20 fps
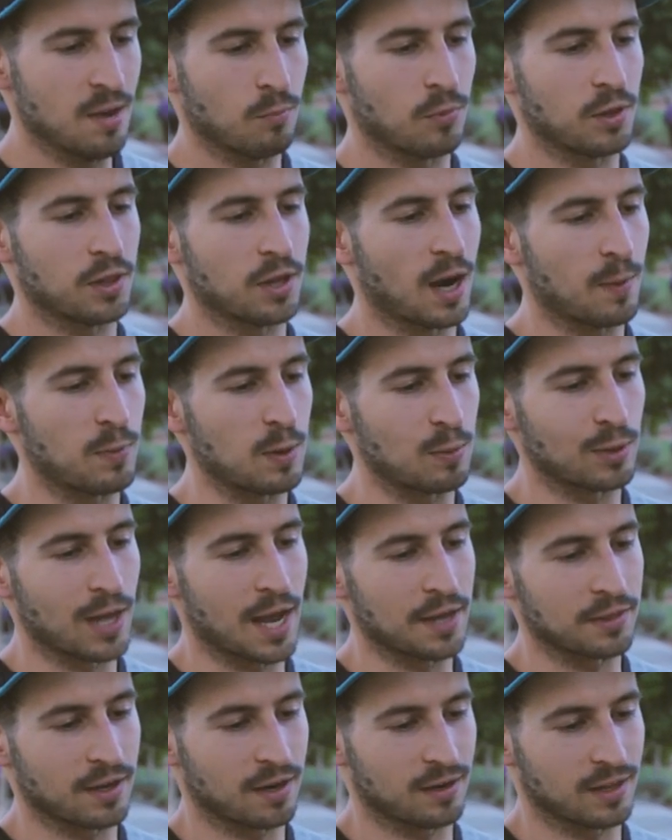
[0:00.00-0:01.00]
But there are people
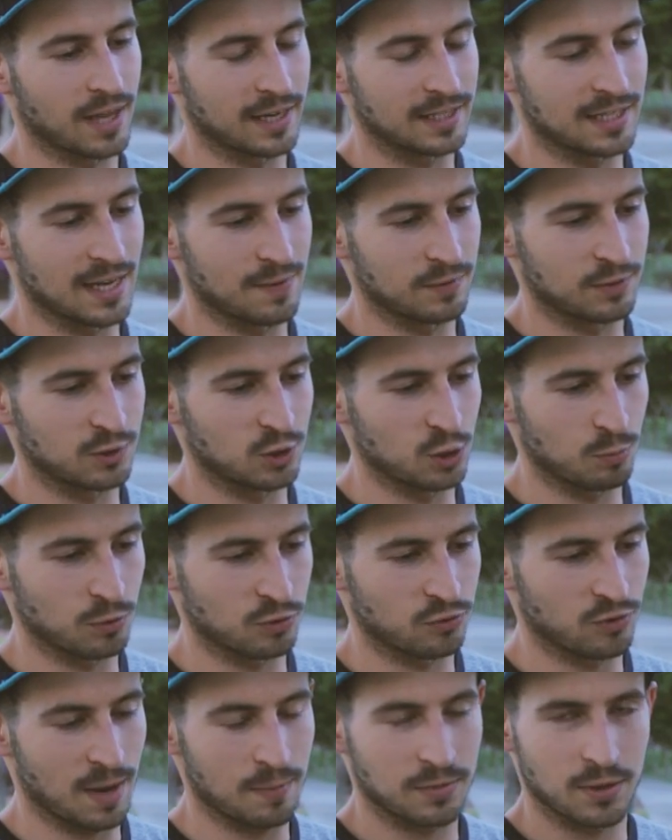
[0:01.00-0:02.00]
out there like Devin
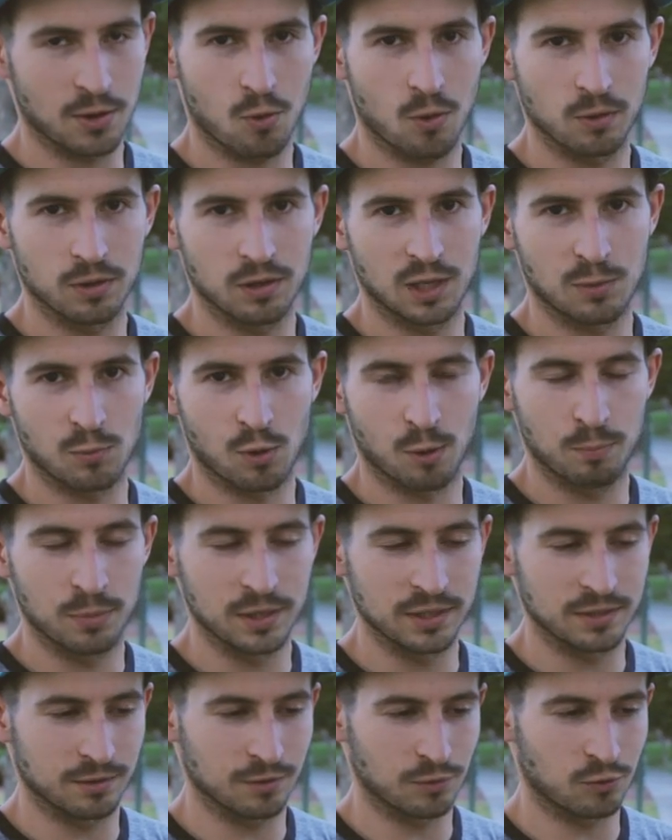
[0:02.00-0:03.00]
Supertramp that hold a little more
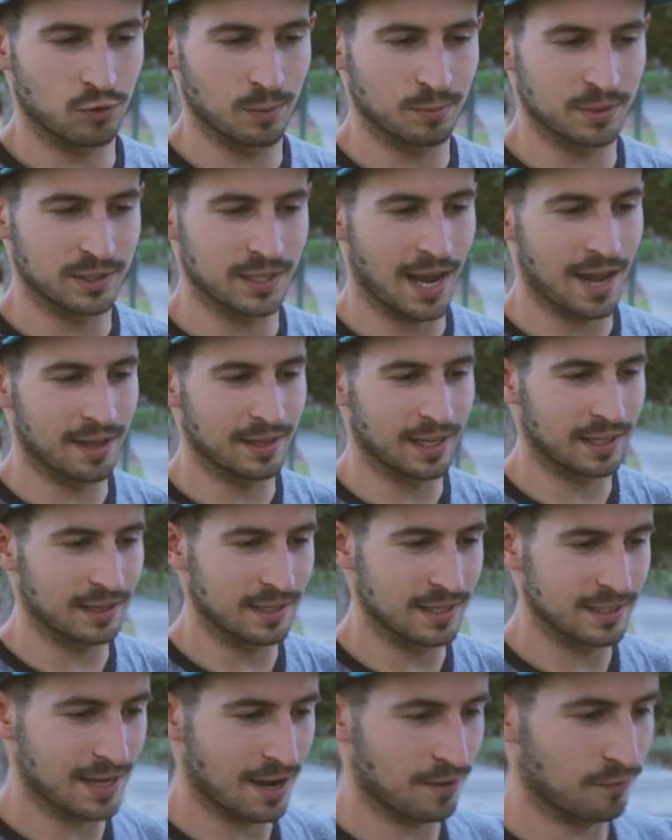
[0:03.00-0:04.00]
pistol grip style like
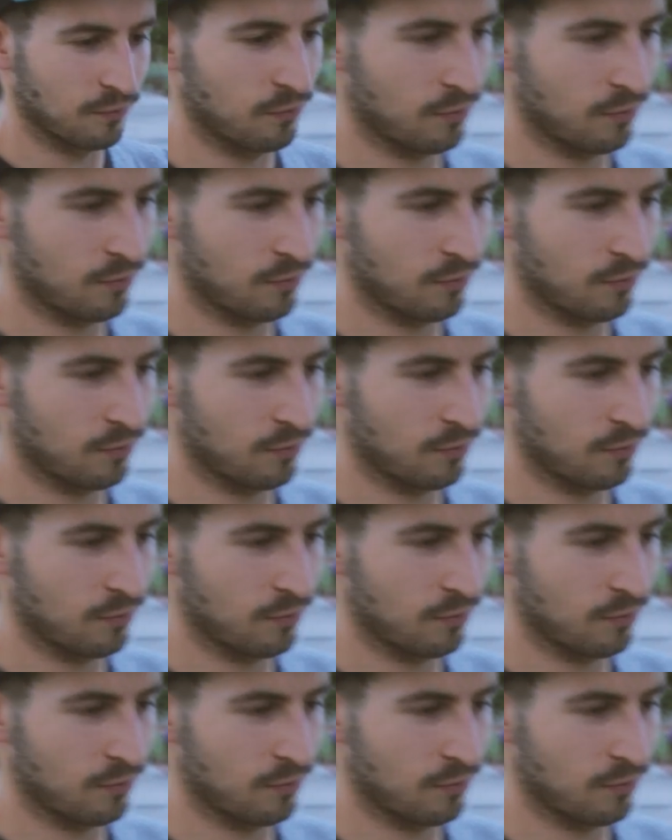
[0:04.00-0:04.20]
this out in